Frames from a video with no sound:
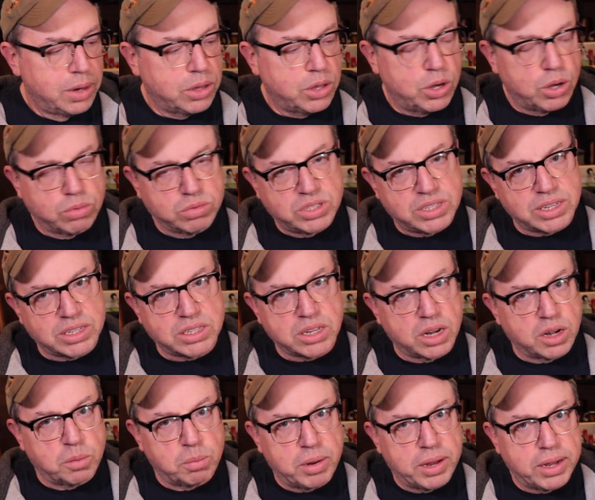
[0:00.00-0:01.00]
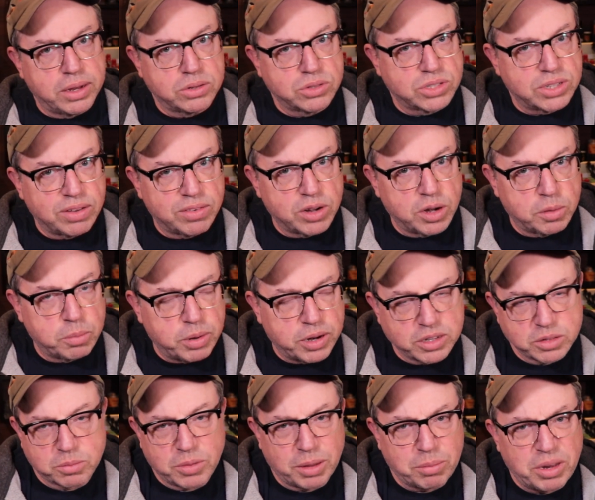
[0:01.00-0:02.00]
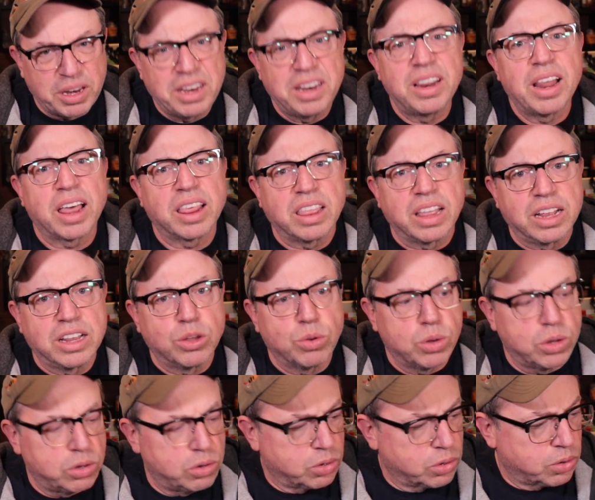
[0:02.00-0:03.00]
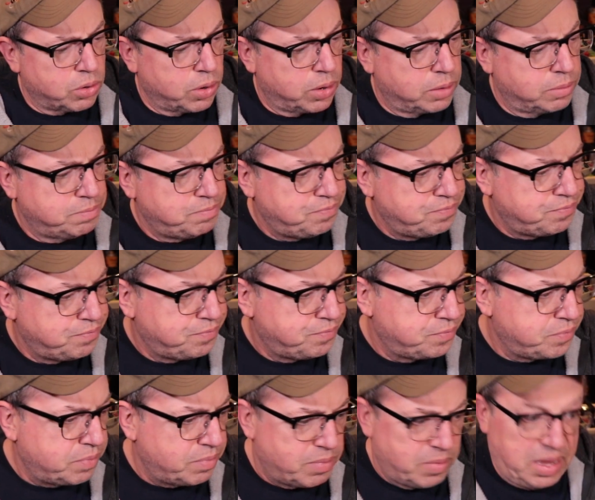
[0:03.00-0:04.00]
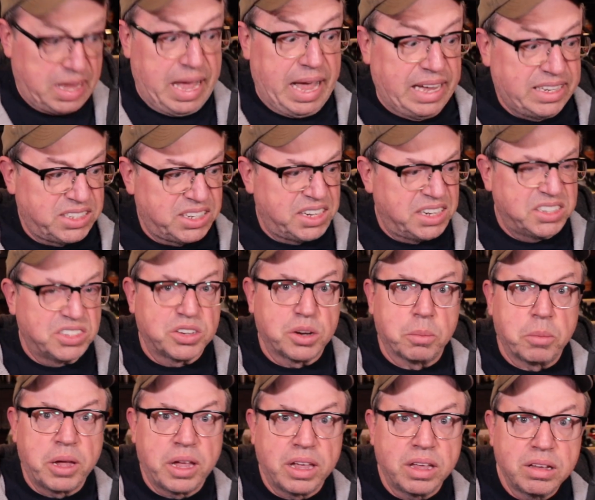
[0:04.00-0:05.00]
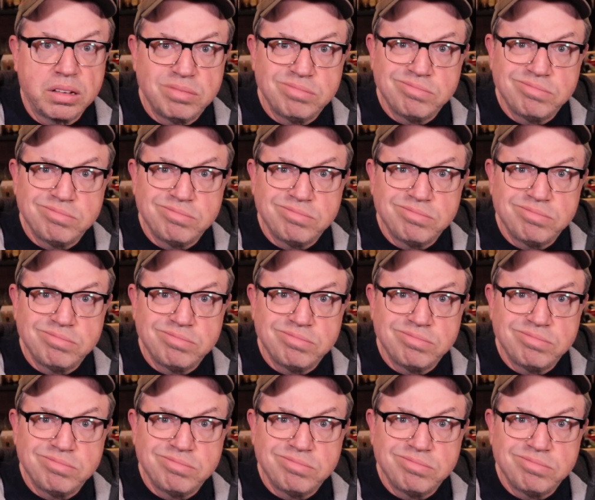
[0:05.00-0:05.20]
you know, 600 pounds, 700 pounds, maybe nothing to a unicorn, as it is to me.